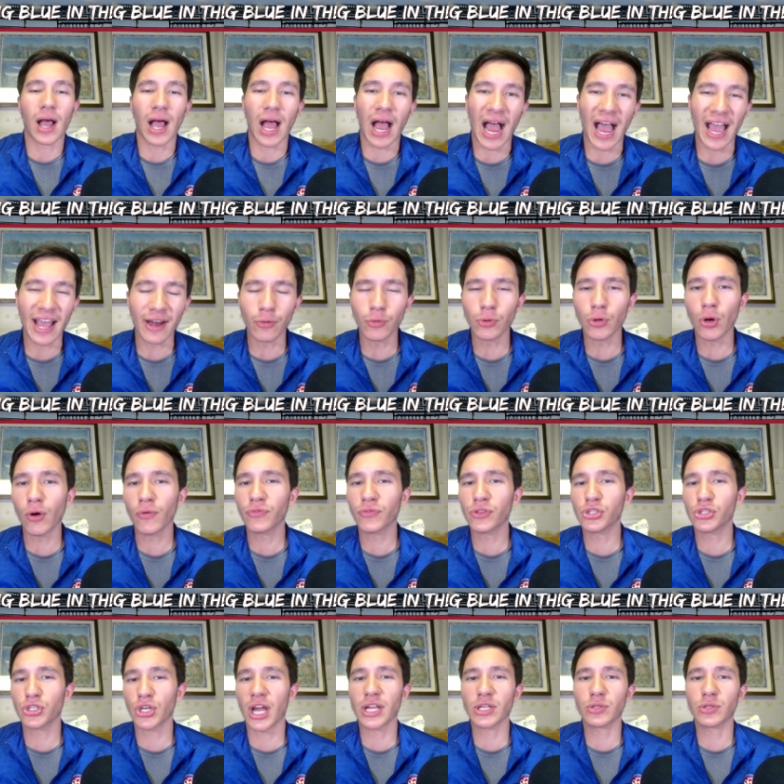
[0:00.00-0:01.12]
I don't know if the
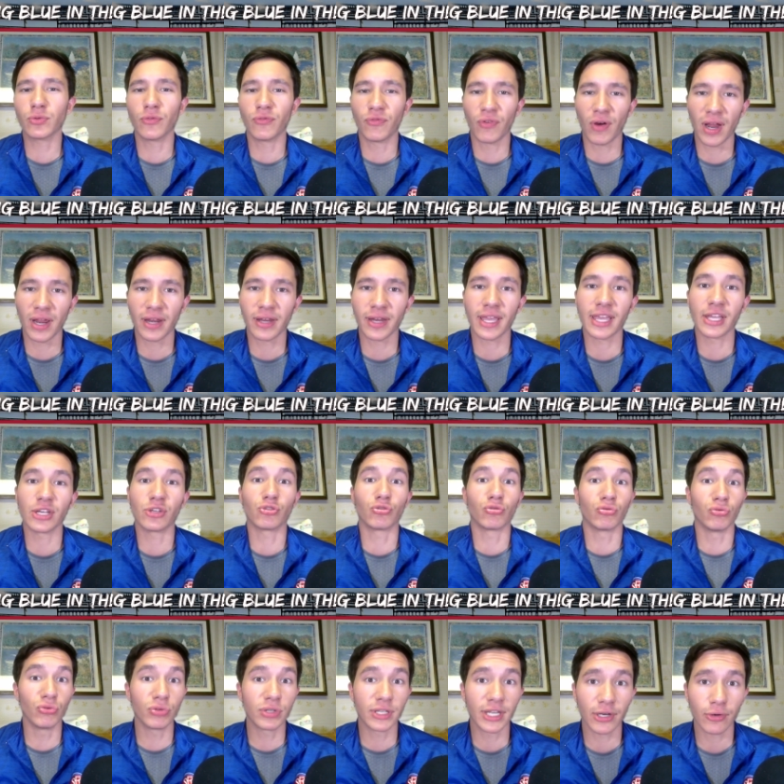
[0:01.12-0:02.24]
Giants will find a
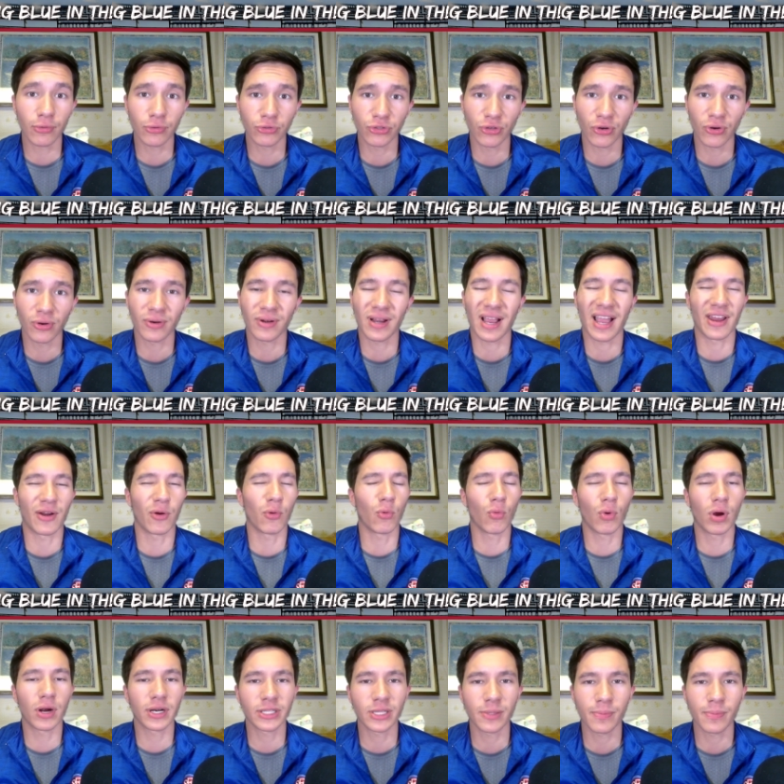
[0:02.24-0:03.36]
true kick returner. I don't
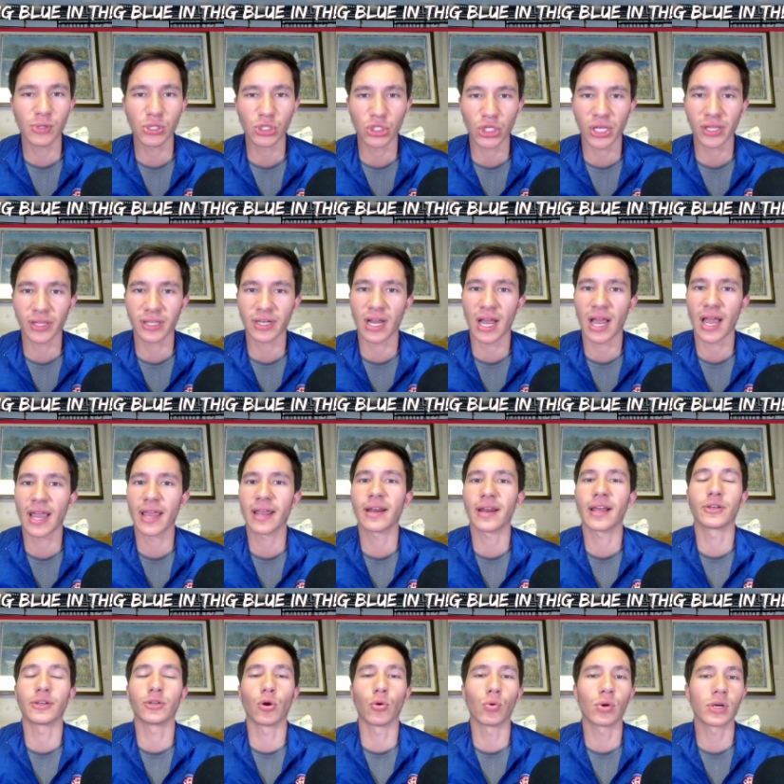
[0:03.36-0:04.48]
want it to be Jalen Hyatt. I
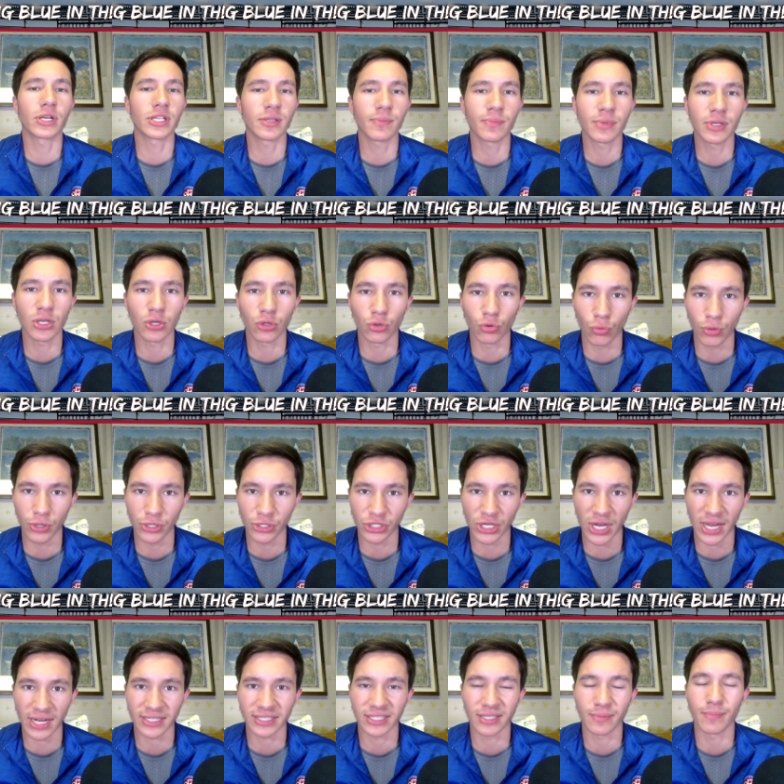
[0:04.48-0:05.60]
don't want it to be Adoree
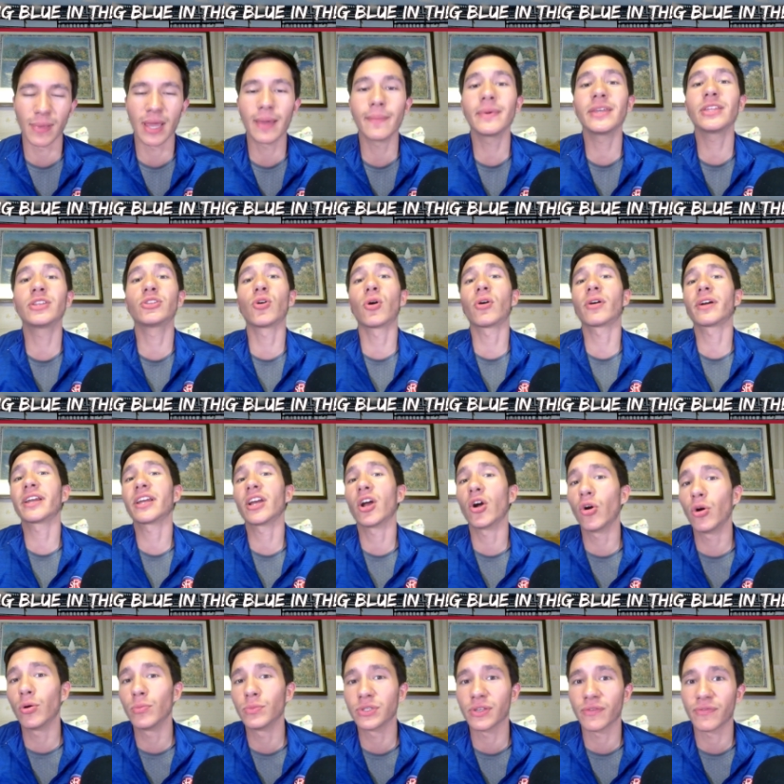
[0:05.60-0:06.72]
Jackson. Maybe Darnay
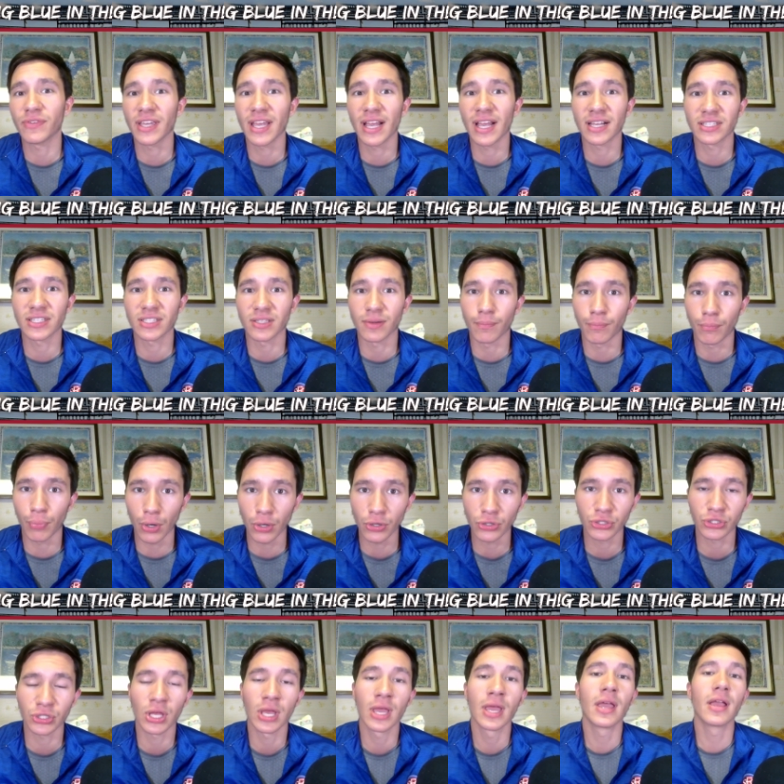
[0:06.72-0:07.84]
Holmes if he has some
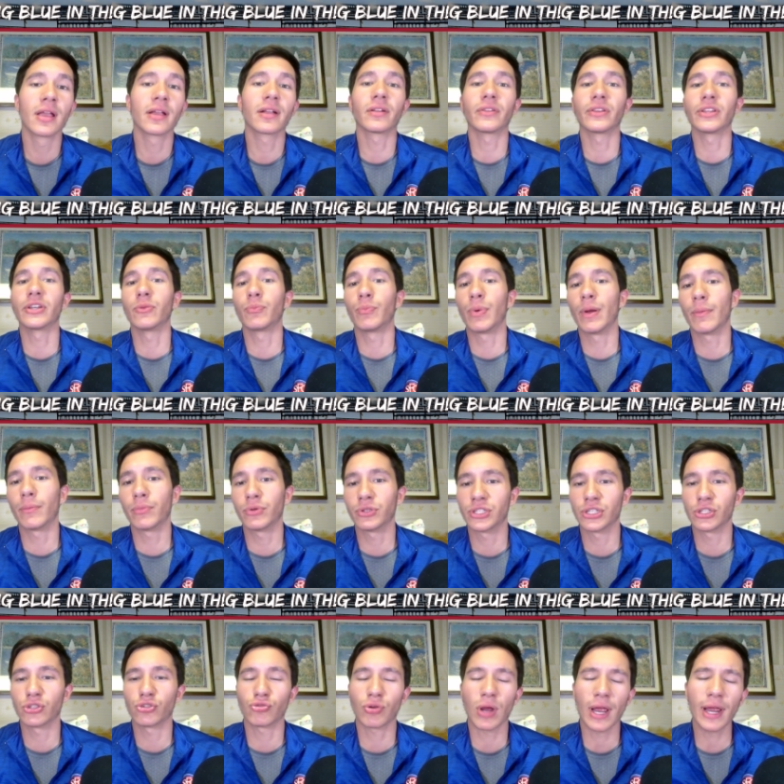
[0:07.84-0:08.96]
burst. Khalil
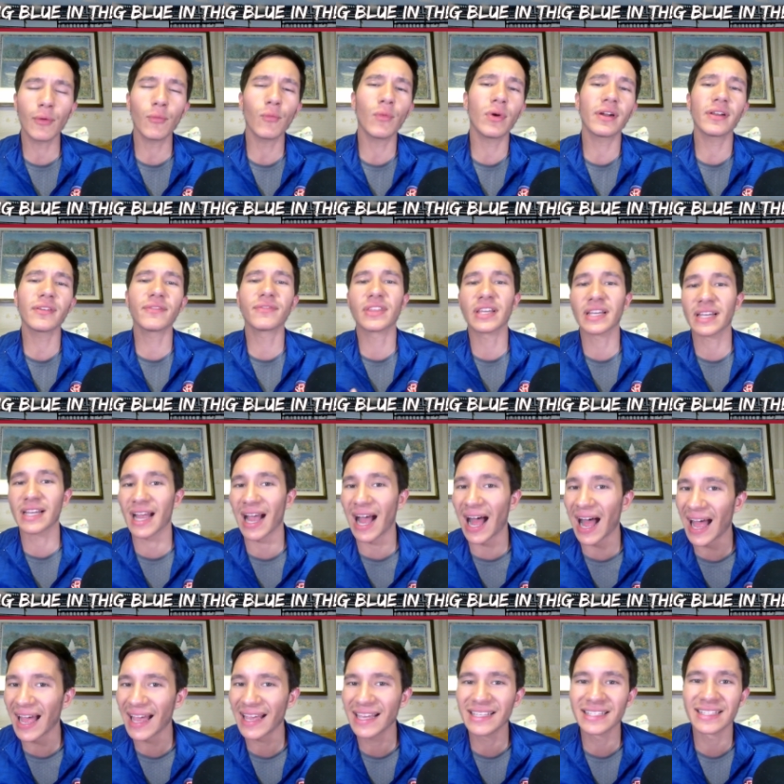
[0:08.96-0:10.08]
Pimpleton. Try one of the
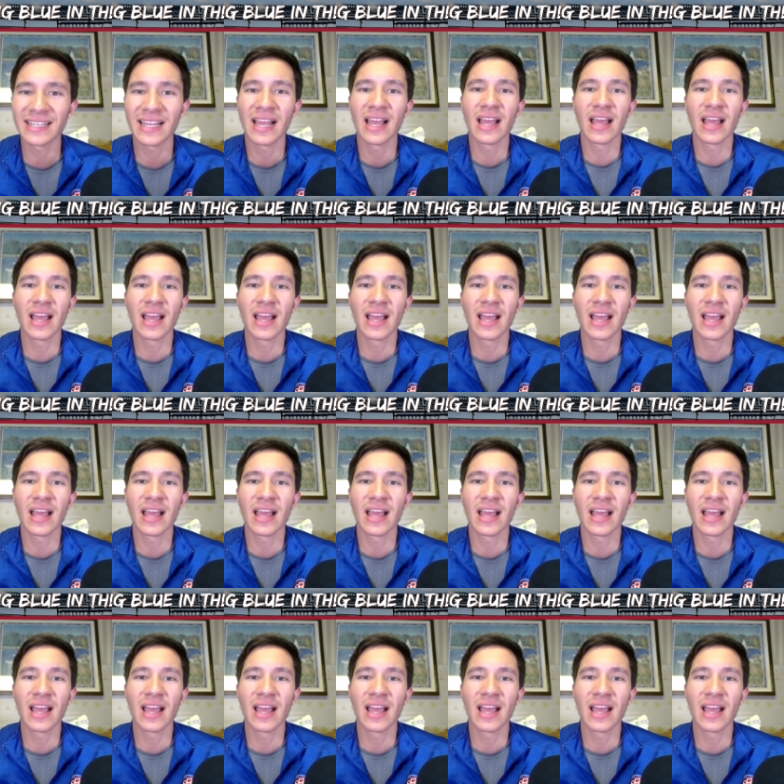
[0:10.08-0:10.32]
guys